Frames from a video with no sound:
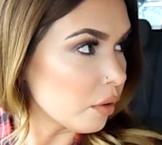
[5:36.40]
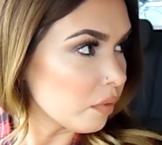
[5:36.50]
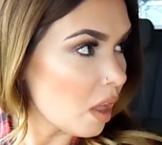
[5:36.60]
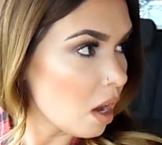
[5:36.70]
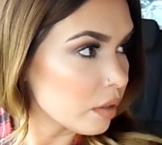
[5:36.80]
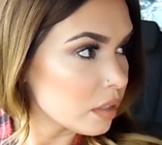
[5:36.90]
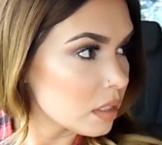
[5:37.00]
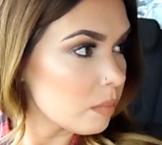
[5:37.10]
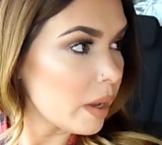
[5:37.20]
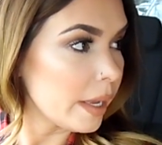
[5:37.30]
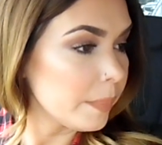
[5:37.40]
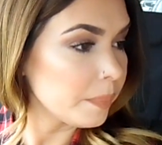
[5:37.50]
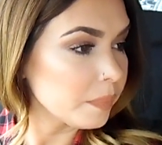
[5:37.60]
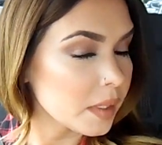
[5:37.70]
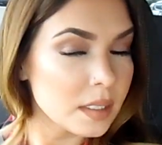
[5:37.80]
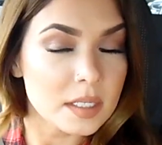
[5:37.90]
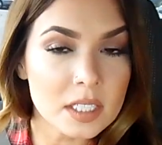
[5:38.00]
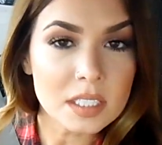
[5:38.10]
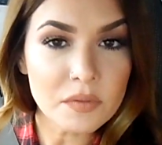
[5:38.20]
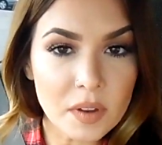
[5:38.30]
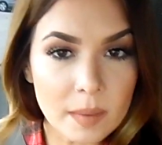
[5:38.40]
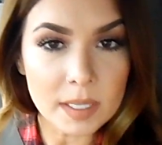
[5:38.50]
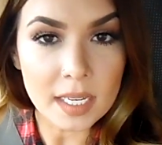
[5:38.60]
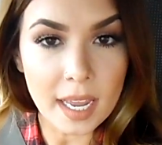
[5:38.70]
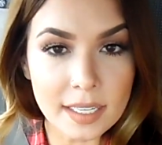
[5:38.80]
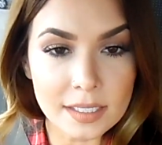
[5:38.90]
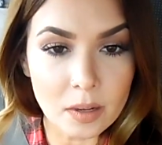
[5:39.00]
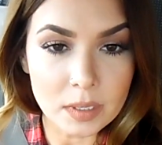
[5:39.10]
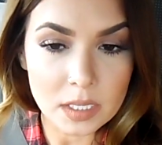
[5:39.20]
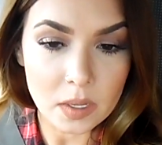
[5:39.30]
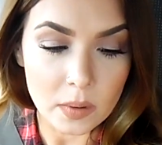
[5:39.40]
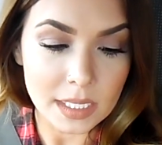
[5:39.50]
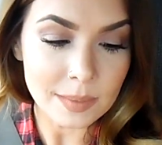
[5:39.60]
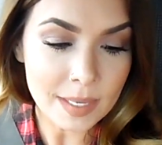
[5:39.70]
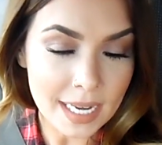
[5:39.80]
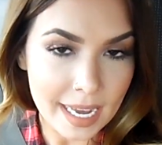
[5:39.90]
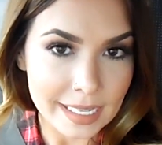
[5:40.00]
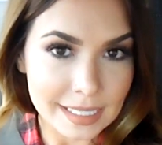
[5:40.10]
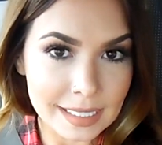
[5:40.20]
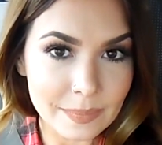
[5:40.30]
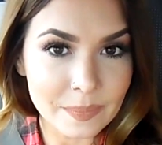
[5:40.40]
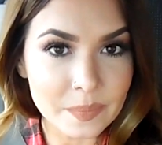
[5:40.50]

other vlogs, but it's just a family day, so it's going to be nice.